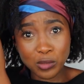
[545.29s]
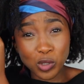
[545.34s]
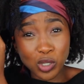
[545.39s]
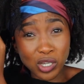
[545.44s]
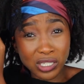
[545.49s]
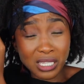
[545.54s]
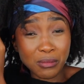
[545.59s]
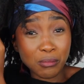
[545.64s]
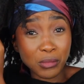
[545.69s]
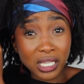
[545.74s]

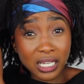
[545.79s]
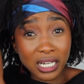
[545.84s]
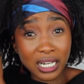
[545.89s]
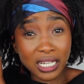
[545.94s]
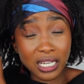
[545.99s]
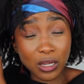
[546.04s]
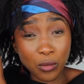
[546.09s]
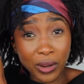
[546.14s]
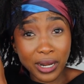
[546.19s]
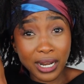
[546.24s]
Because
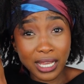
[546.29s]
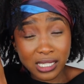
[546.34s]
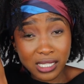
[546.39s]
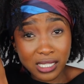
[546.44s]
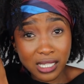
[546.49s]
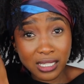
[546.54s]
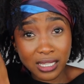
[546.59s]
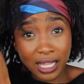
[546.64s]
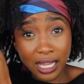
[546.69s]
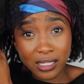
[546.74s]
immediately when I
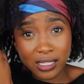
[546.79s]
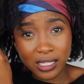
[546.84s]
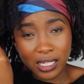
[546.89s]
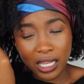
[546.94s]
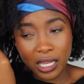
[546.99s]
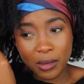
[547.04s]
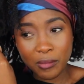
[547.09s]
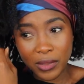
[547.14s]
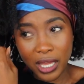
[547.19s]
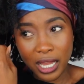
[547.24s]
said that to
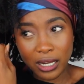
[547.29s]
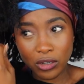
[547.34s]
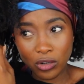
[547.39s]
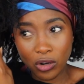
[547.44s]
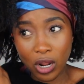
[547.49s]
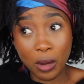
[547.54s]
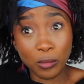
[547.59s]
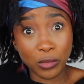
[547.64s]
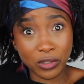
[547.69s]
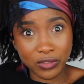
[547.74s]
him, that, you
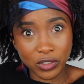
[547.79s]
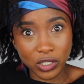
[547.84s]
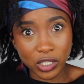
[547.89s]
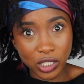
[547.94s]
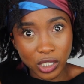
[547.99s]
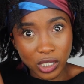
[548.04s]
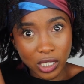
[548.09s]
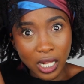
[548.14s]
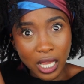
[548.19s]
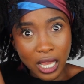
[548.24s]
know, I'm a
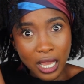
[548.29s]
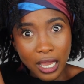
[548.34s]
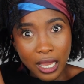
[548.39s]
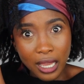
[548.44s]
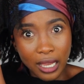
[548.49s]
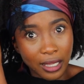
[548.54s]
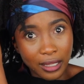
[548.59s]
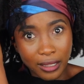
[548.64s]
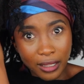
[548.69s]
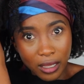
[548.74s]
virgin,
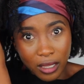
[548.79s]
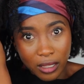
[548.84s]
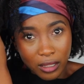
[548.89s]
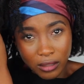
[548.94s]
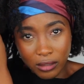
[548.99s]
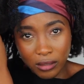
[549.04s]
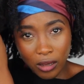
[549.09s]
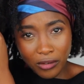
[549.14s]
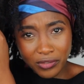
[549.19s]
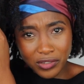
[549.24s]

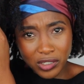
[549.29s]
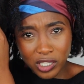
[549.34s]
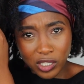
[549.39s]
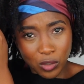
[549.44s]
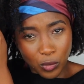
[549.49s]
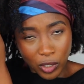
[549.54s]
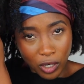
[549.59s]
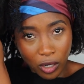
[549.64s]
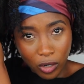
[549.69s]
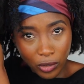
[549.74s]

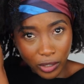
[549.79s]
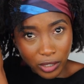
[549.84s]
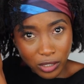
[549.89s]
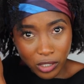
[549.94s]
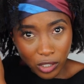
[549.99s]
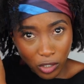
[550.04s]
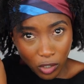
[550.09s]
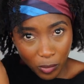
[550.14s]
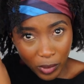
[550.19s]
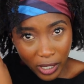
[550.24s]
obviously we're not going
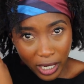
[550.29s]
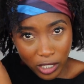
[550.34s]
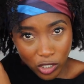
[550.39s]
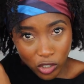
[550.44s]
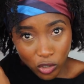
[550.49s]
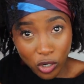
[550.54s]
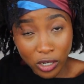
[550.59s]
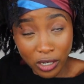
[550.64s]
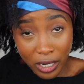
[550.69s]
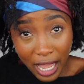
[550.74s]
to your place.
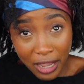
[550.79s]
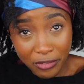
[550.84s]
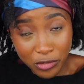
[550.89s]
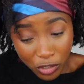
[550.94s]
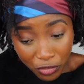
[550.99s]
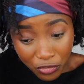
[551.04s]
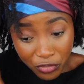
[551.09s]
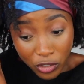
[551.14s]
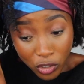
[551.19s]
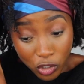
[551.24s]
You're gonna have
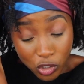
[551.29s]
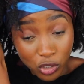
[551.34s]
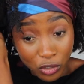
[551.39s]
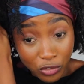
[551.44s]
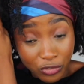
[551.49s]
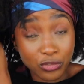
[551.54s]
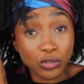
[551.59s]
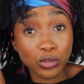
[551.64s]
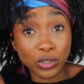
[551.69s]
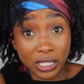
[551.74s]
to finish your
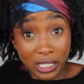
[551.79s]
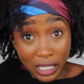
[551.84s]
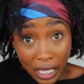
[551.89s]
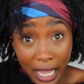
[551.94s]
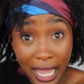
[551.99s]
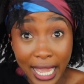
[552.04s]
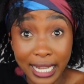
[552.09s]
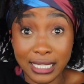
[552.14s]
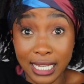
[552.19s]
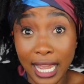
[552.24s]
food here
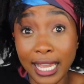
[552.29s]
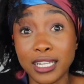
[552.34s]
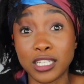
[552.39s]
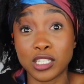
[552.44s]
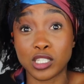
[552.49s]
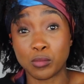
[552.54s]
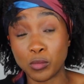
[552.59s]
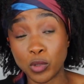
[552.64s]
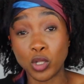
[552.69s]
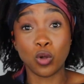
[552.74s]
at
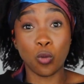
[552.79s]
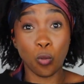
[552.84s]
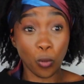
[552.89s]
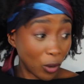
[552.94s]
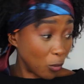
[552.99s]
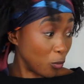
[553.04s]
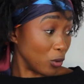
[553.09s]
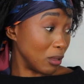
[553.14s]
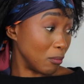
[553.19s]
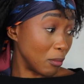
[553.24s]
Tiger's Milk
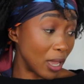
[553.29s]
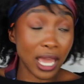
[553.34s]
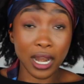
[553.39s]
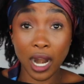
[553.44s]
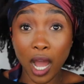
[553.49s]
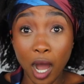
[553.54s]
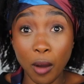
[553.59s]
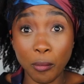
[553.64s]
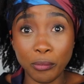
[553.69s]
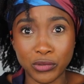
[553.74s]
where we met
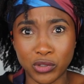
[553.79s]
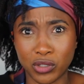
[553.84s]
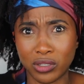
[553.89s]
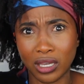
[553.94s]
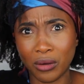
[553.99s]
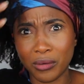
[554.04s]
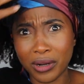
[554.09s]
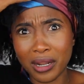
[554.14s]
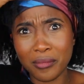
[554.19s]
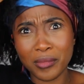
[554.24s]
up. Do you
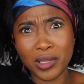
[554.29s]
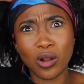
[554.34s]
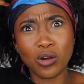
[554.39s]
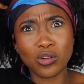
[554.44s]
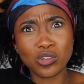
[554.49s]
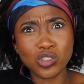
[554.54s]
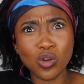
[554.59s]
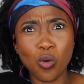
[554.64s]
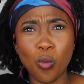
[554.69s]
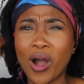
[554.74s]
get what I mean?
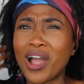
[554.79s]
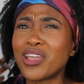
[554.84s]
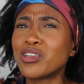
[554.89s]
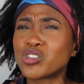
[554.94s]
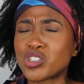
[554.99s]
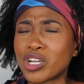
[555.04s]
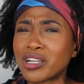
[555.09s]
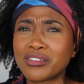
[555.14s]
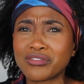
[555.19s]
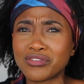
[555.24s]
Also, why are you
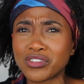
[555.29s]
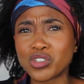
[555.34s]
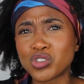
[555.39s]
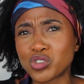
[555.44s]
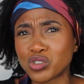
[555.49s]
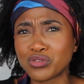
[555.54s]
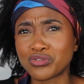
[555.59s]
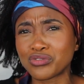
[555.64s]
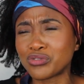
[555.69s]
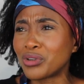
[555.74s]
trying to
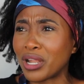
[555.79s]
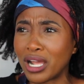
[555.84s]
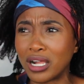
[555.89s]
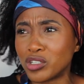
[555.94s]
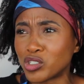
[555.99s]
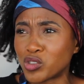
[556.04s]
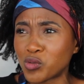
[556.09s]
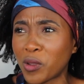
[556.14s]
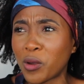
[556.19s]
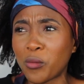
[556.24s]
finish your food
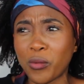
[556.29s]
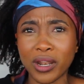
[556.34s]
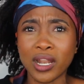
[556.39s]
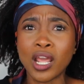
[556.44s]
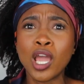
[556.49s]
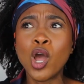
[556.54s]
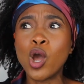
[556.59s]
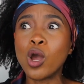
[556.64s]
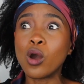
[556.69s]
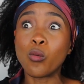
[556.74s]
elsewhere when
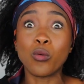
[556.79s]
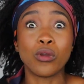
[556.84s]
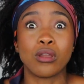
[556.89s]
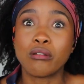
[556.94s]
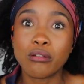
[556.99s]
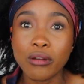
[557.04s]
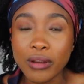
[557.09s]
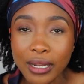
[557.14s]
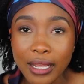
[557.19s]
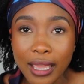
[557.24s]
we're
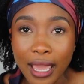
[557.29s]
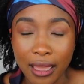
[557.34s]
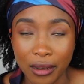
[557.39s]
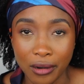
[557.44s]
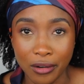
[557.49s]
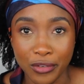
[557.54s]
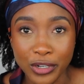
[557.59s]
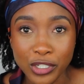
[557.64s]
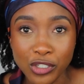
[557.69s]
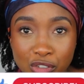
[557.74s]
already at
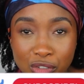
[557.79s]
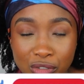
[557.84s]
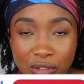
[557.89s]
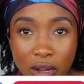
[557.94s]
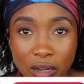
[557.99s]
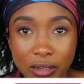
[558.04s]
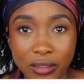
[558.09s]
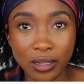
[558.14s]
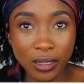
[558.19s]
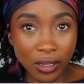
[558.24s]
a
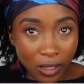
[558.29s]
restaurant?